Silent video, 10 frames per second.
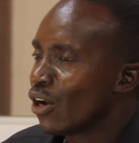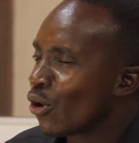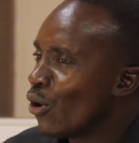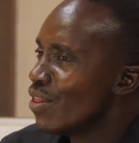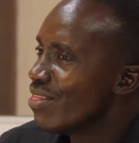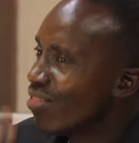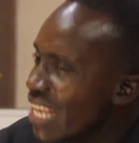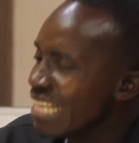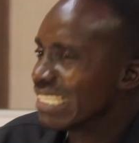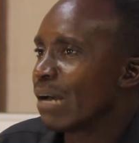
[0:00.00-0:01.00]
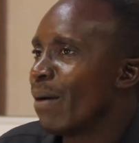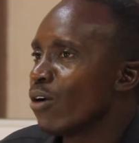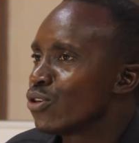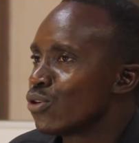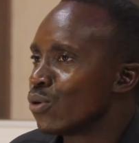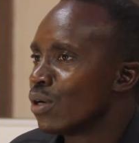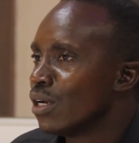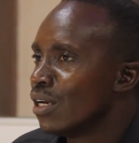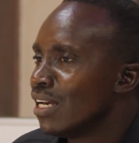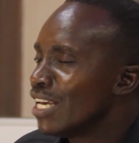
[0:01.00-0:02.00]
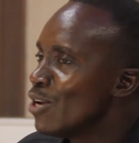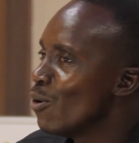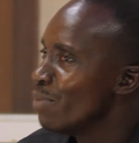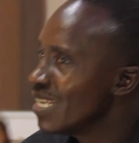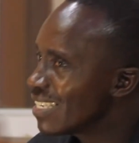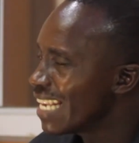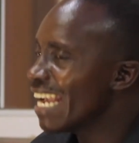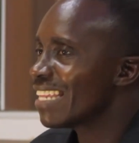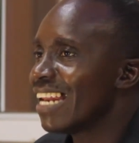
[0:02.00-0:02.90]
God thinks about you. He will be saying,